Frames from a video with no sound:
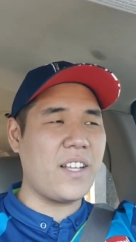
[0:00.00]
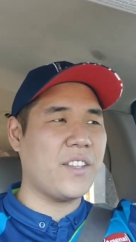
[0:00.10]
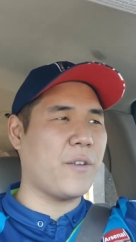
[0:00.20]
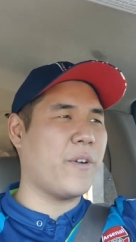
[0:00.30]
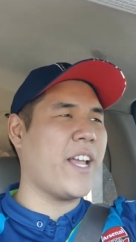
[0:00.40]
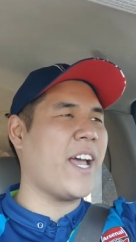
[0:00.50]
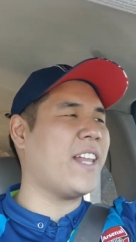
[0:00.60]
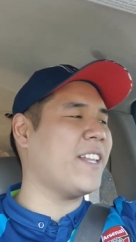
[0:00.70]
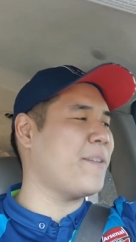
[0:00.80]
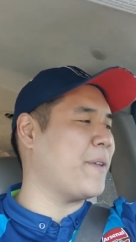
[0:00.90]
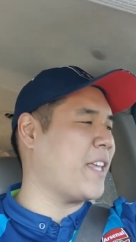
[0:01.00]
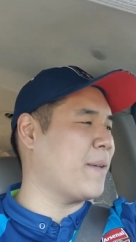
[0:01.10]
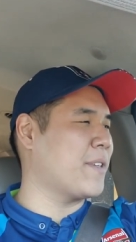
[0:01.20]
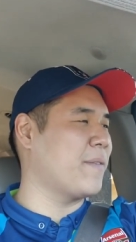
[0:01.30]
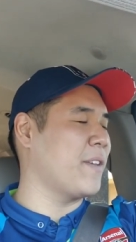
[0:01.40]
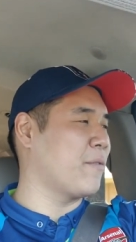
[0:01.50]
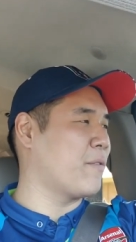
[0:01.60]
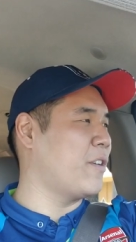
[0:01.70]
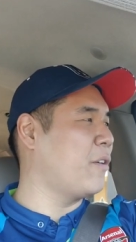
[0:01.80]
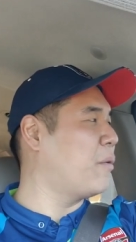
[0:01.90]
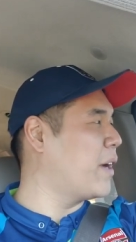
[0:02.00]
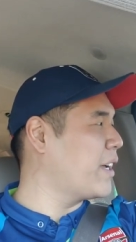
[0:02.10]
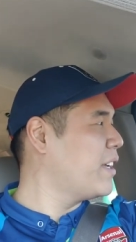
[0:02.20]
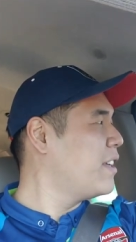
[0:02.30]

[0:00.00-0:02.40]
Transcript: the reality became something real quick